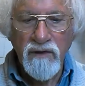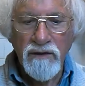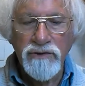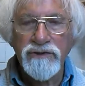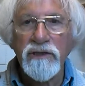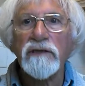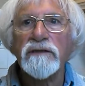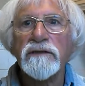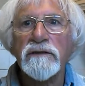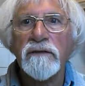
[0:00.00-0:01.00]
She
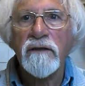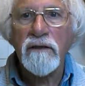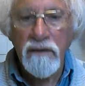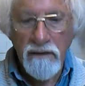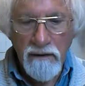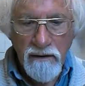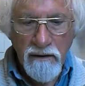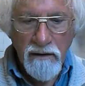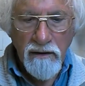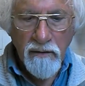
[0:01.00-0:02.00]
says,
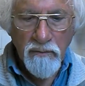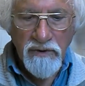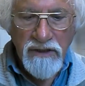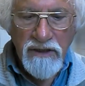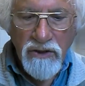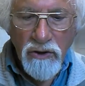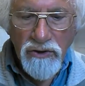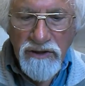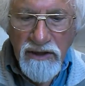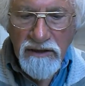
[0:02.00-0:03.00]
but in
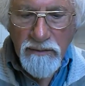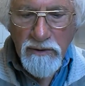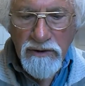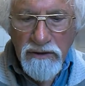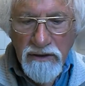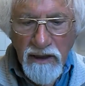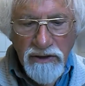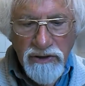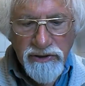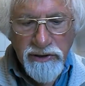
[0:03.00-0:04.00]
contentment I
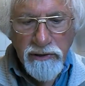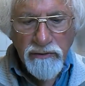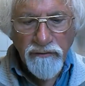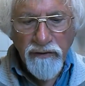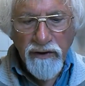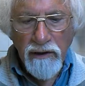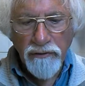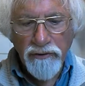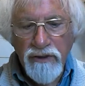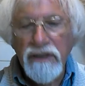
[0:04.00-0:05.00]
still feel
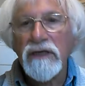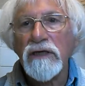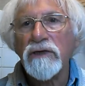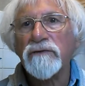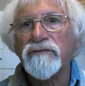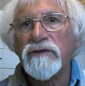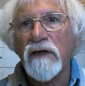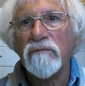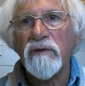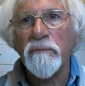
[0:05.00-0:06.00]
the need of
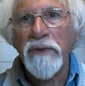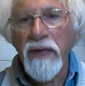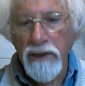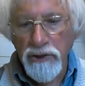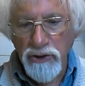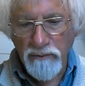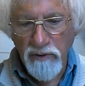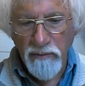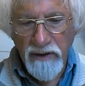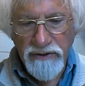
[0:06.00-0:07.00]
some
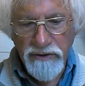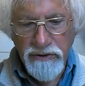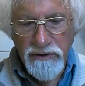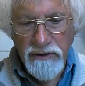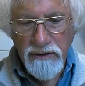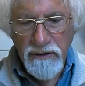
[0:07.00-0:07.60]
imperishable bliss.